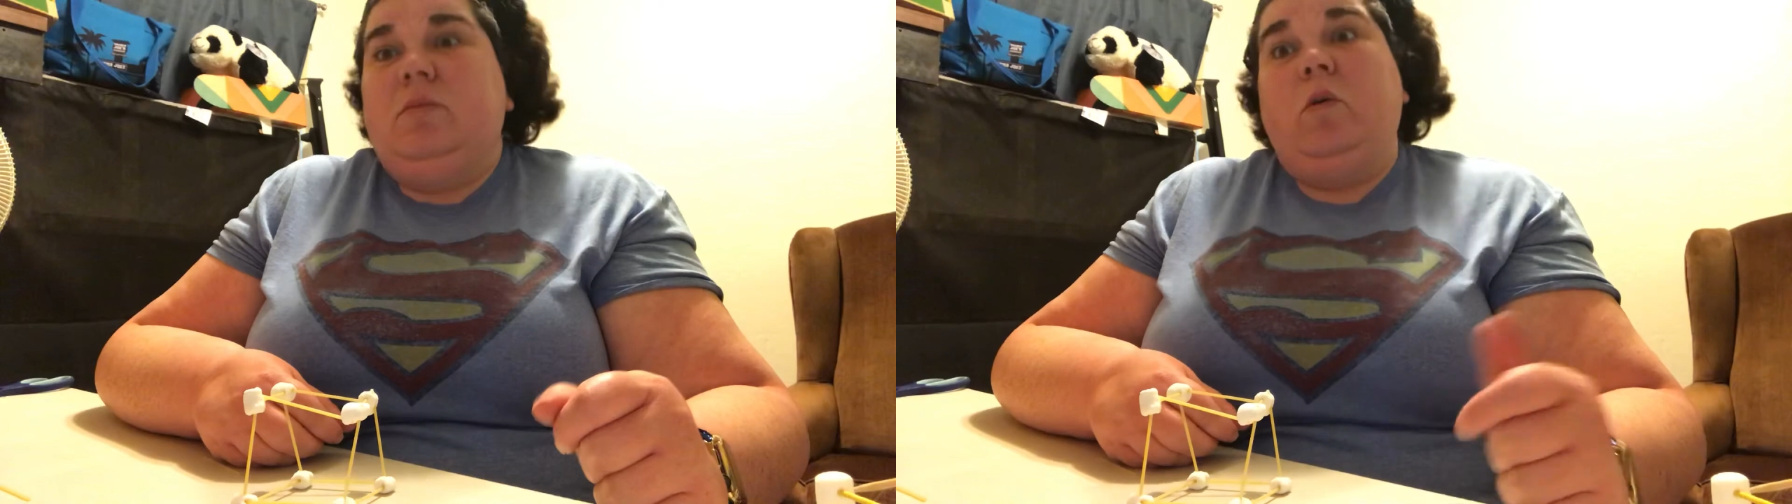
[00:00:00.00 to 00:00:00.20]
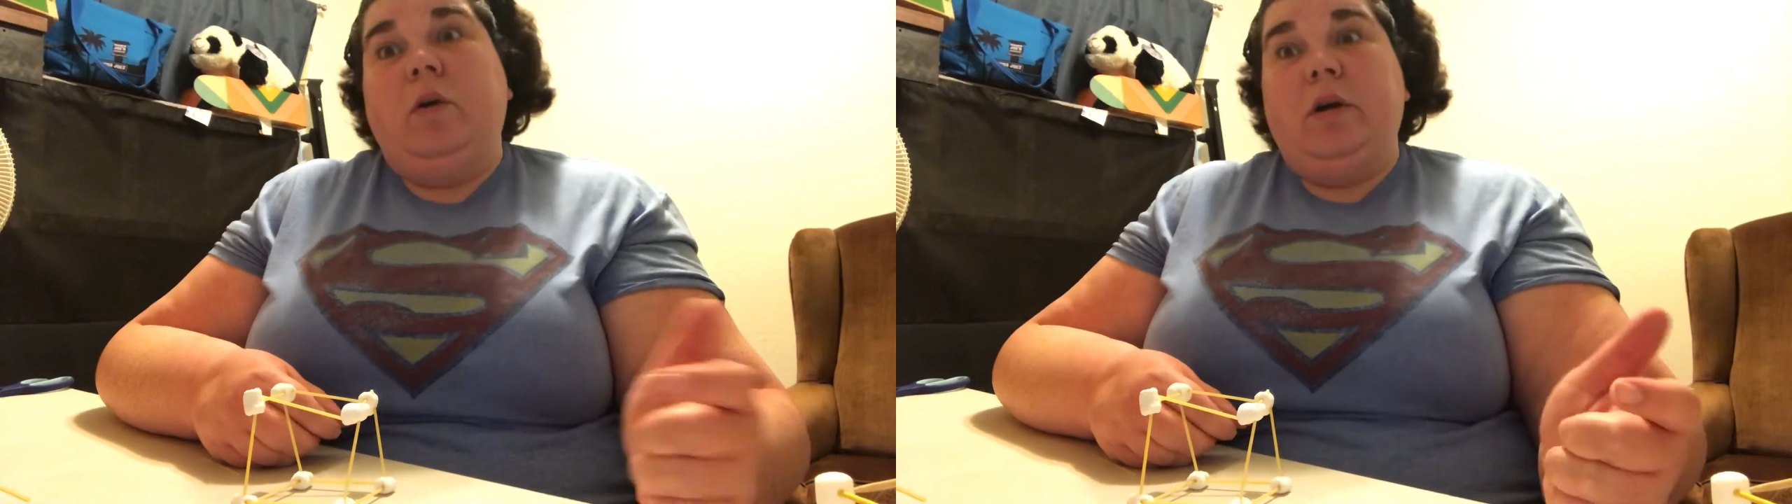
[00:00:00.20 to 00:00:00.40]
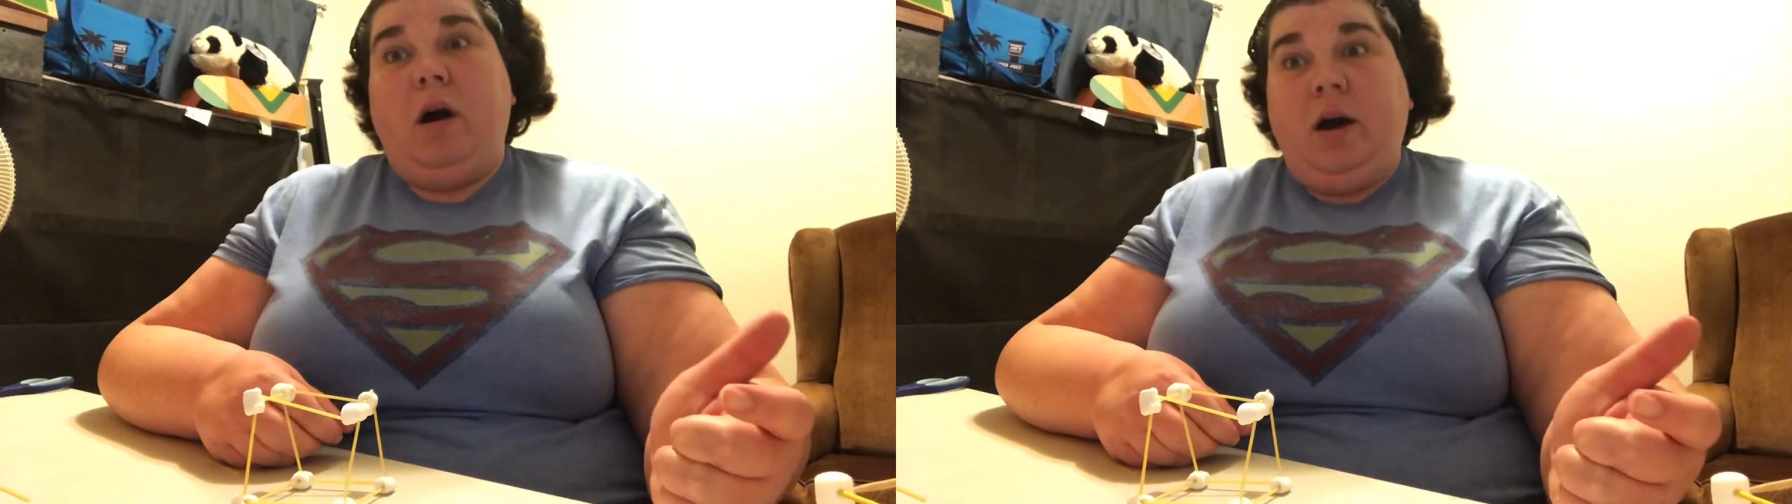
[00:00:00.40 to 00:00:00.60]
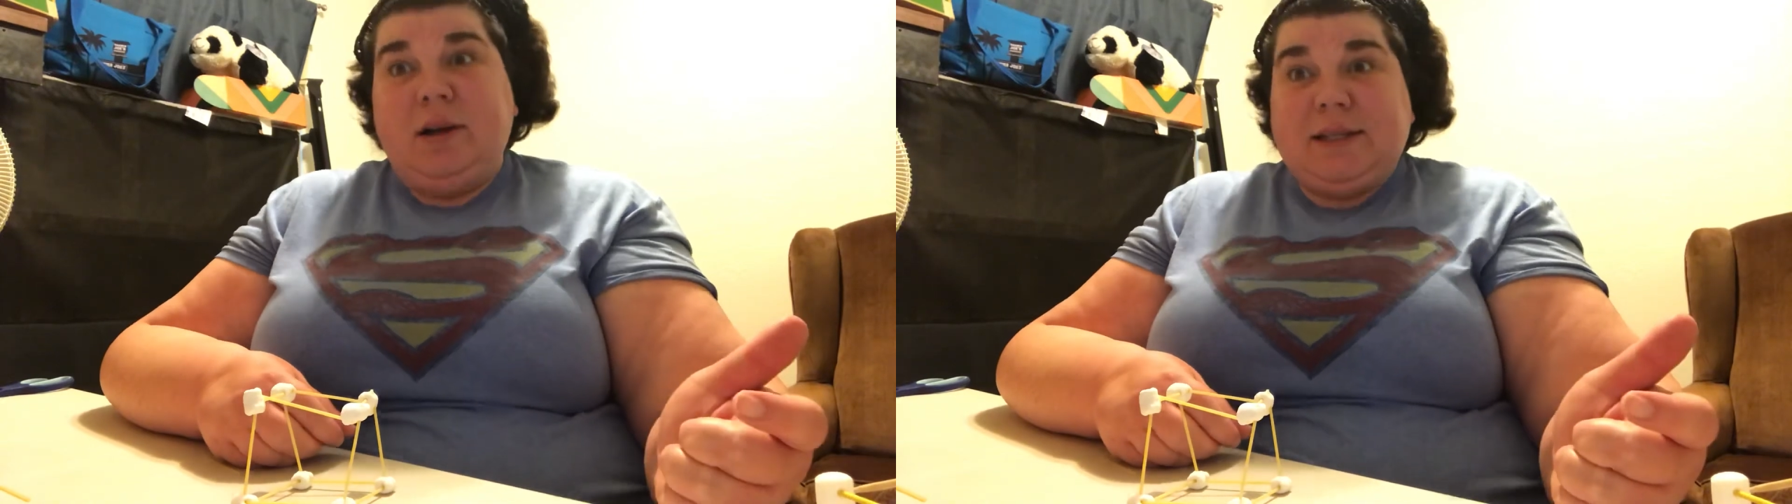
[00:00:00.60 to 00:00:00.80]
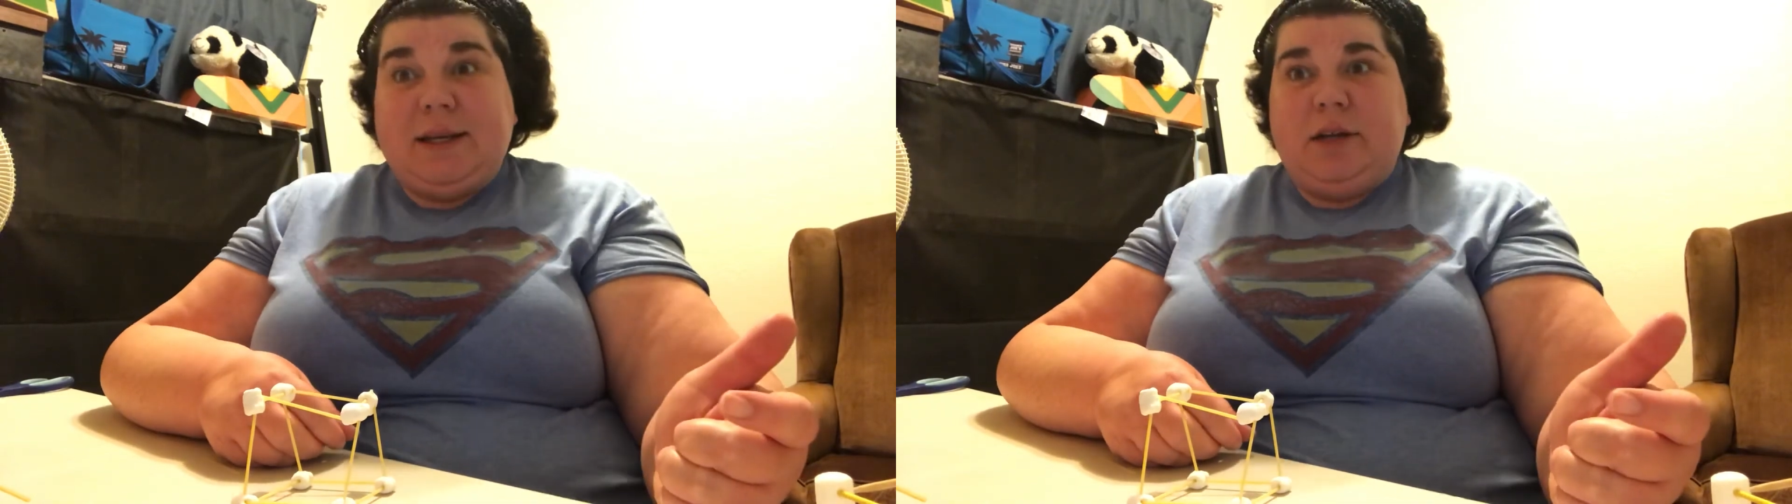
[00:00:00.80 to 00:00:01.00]
or an
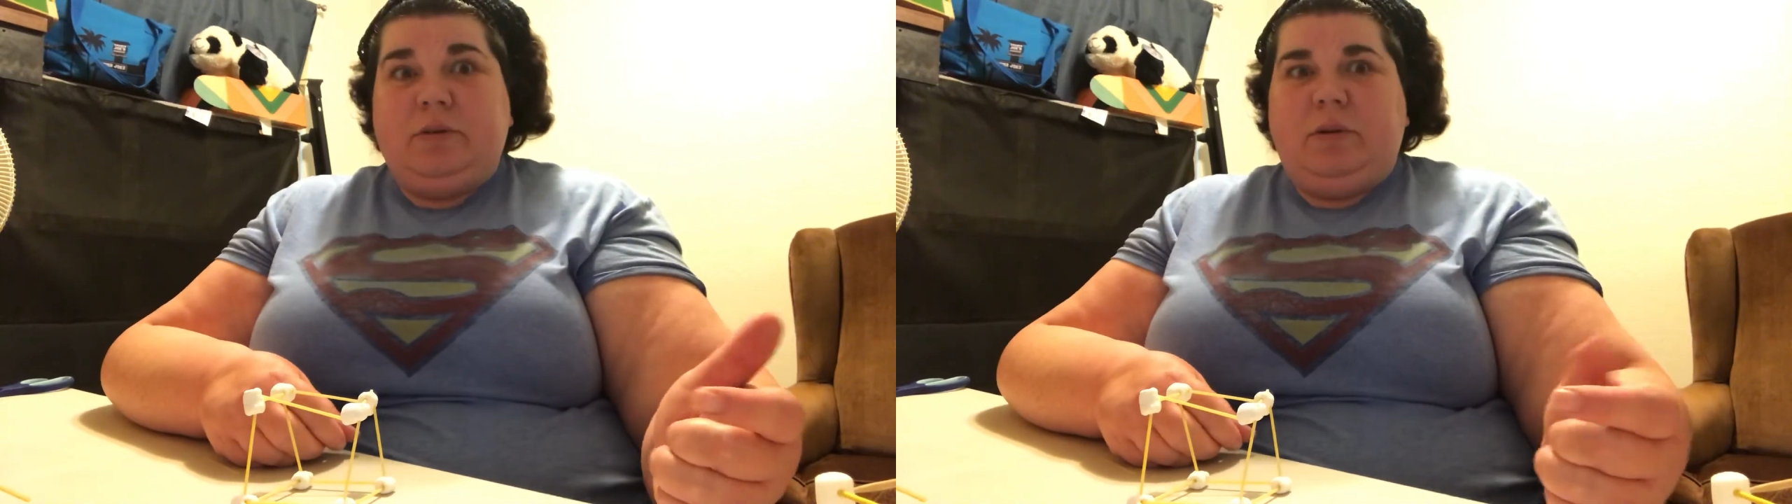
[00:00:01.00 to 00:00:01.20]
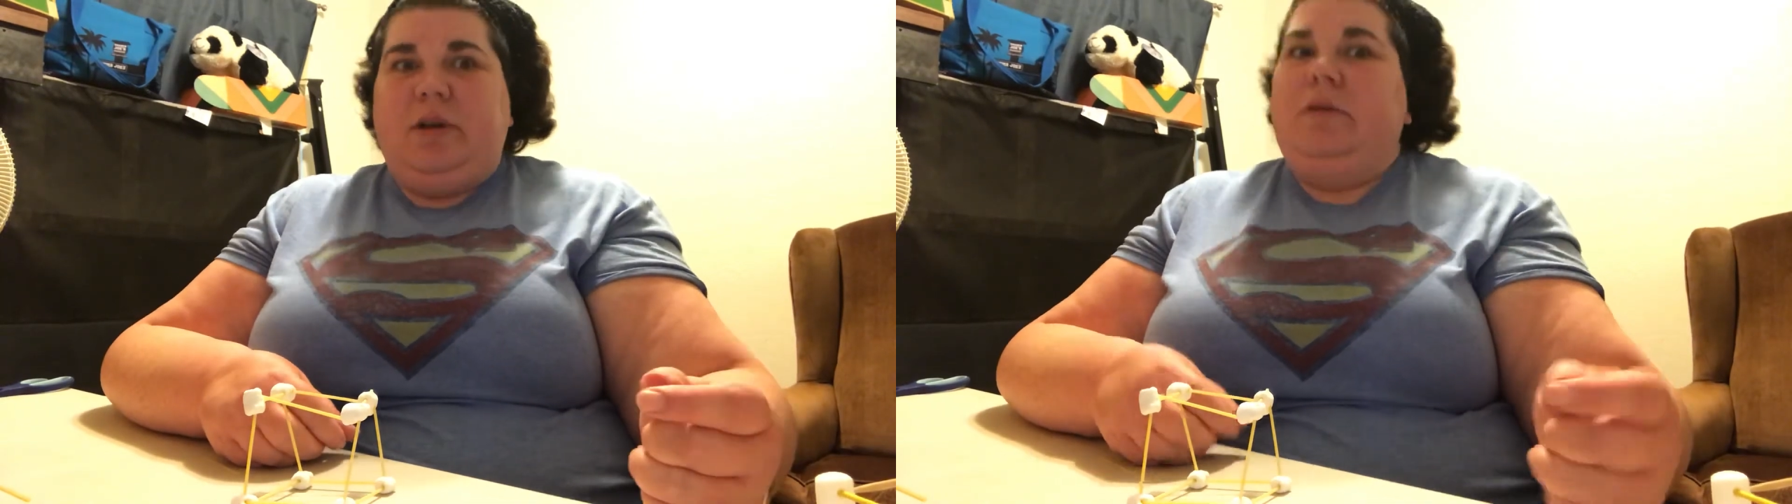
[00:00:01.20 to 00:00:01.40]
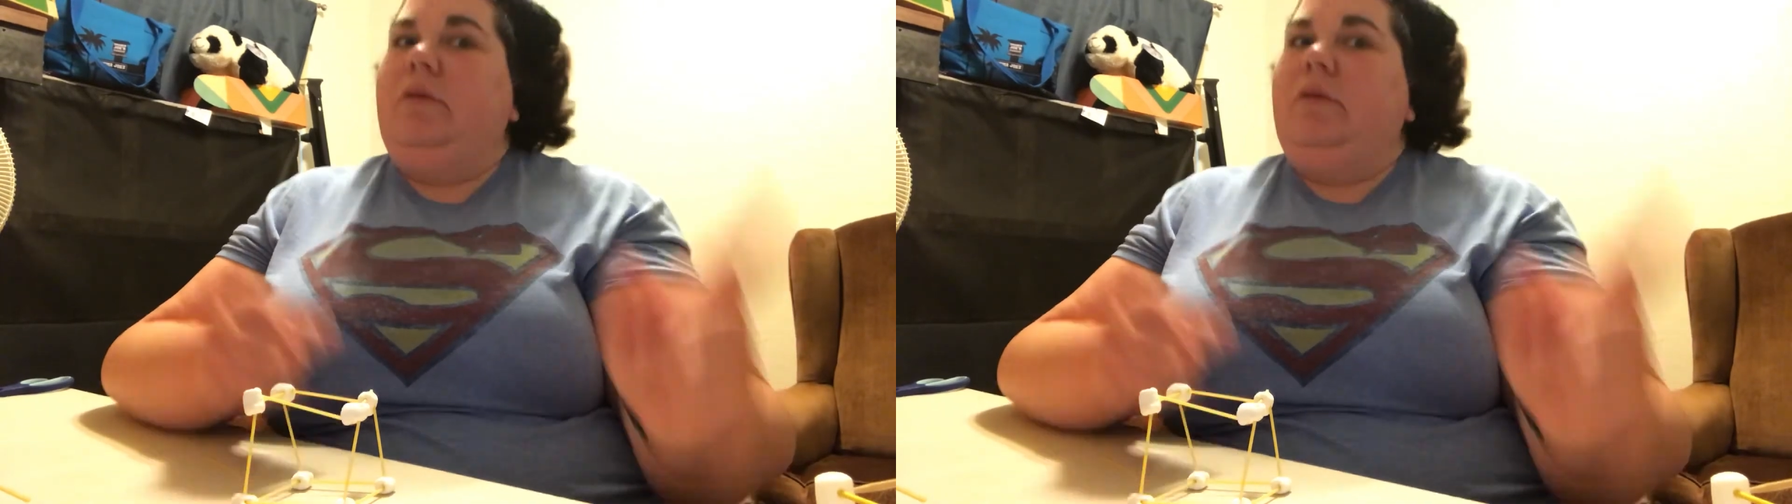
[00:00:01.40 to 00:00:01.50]
octahedron,